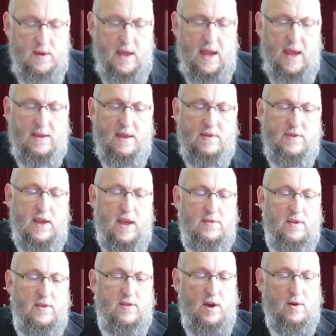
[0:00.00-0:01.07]
and at the
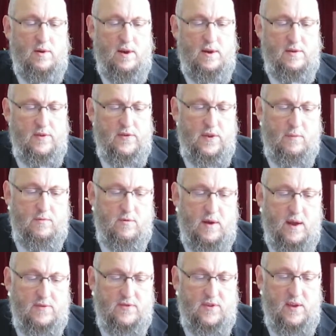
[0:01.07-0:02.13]
end the Torah
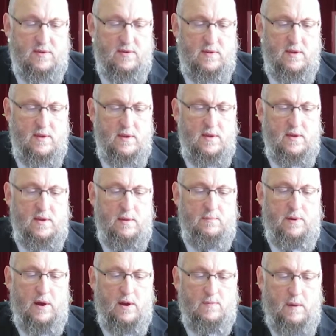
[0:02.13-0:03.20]
summarizes it in
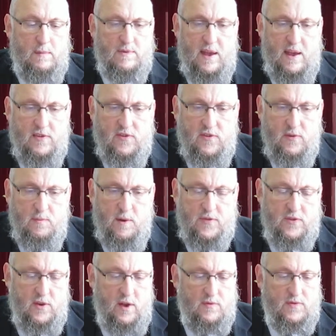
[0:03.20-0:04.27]
Perik Memtes,
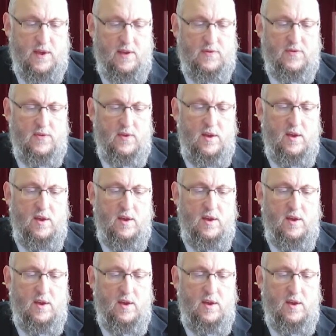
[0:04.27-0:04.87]
Pasuk Avches.